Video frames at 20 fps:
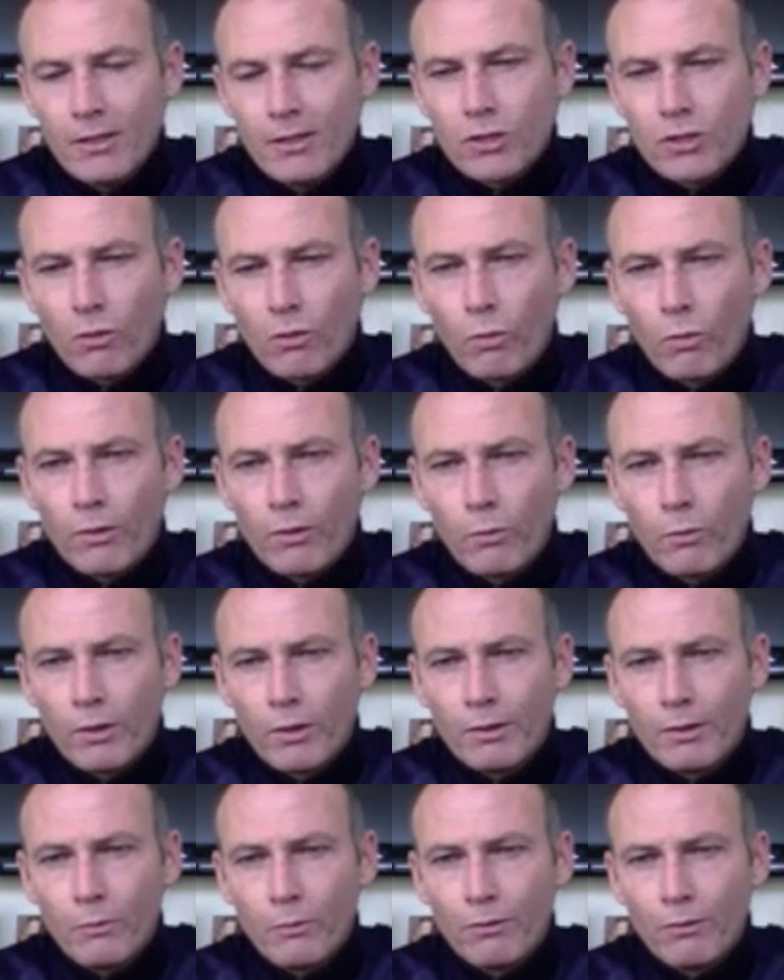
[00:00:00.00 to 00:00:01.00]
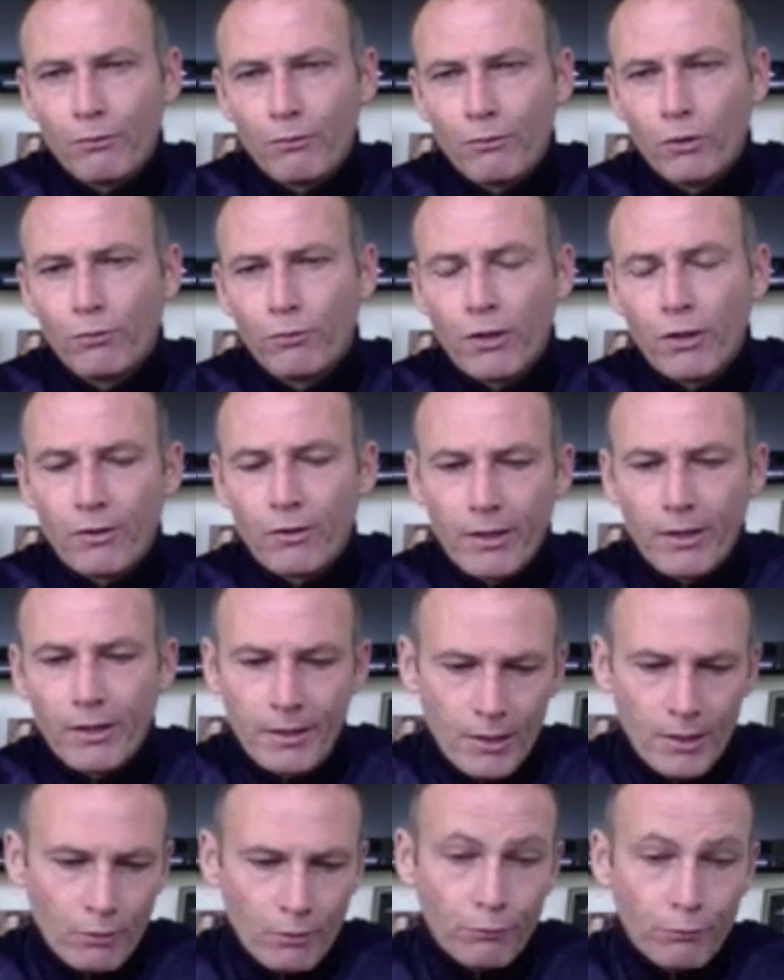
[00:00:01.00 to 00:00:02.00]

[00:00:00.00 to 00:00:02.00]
So we feel very